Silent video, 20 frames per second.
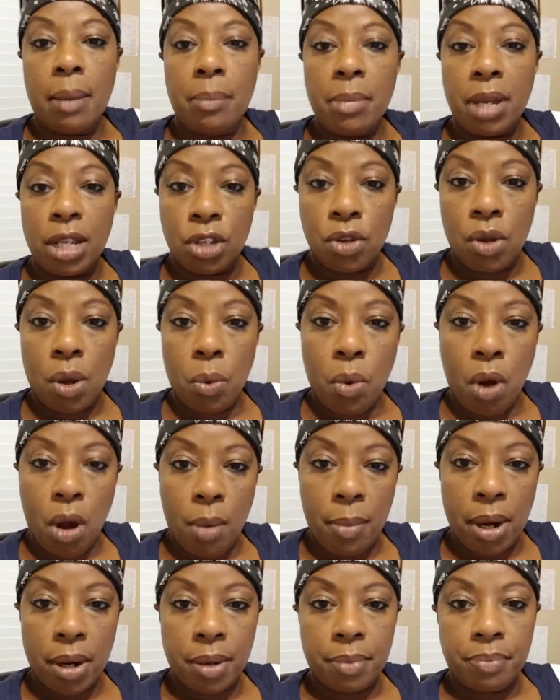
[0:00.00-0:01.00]
I met you at
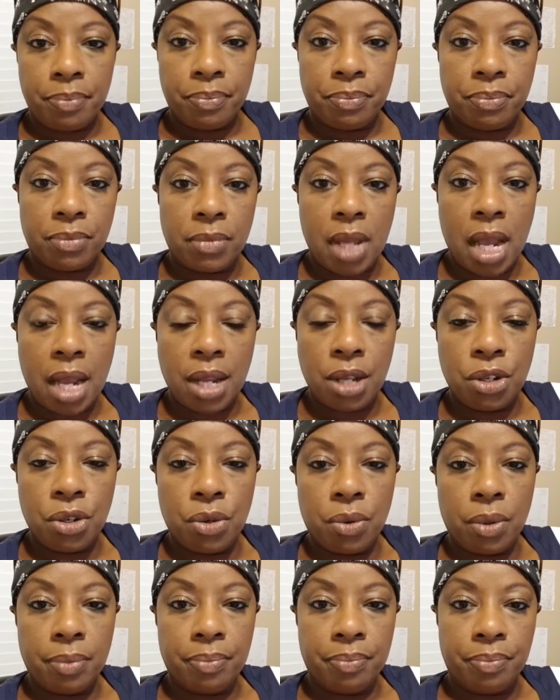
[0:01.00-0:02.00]
Walmart. How you
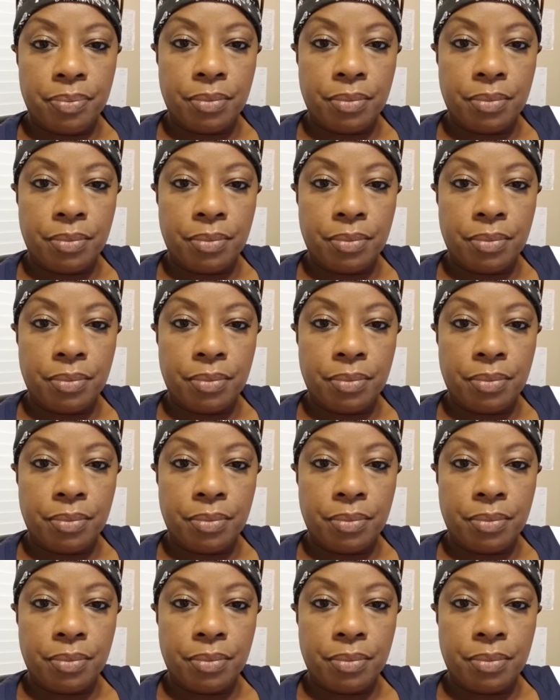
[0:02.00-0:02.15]
doing?